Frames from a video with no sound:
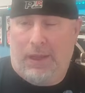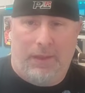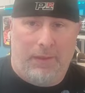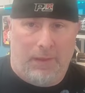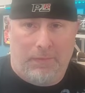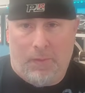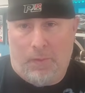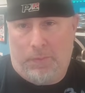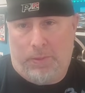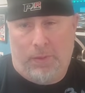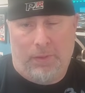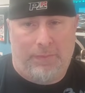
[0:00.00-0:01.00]
and then go
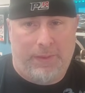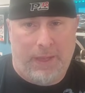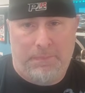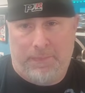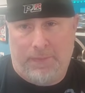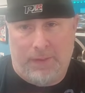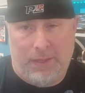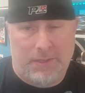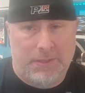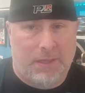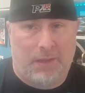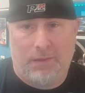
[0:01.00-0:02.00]
pull the tape for the
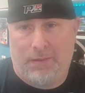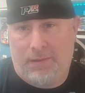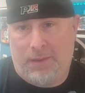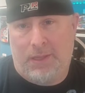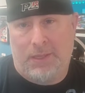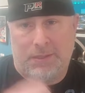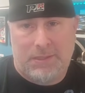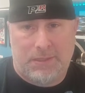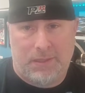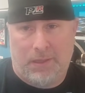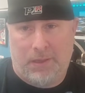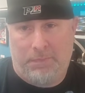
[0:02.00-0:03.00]
next color, is
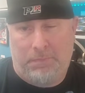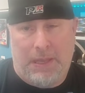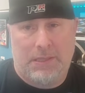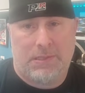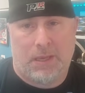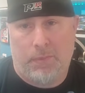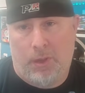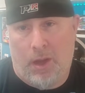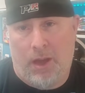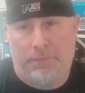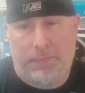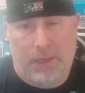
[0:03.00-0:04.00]
the paint's coming
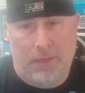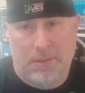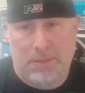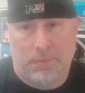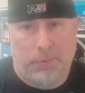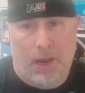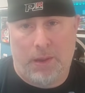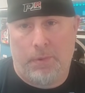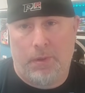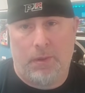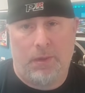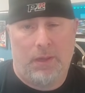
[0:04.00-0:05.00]
off because the
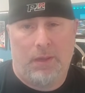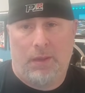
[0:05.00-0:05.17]
primer